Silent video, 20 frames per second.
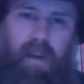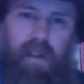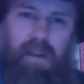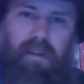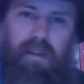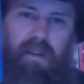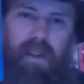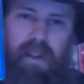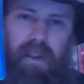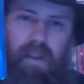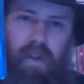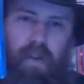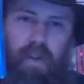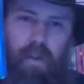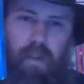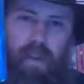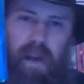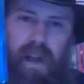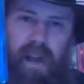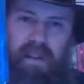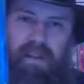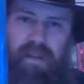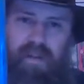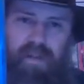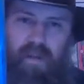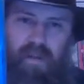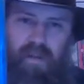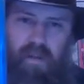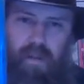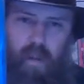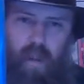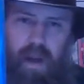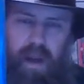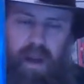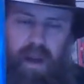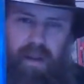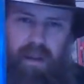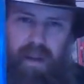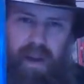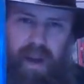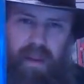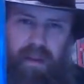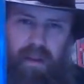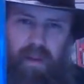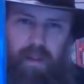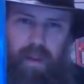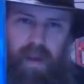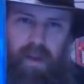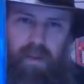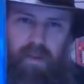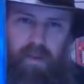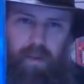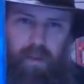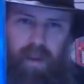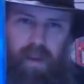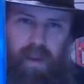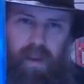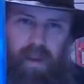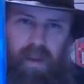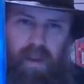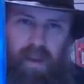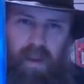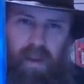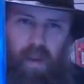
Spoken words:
It's the new Monster Squad documentary,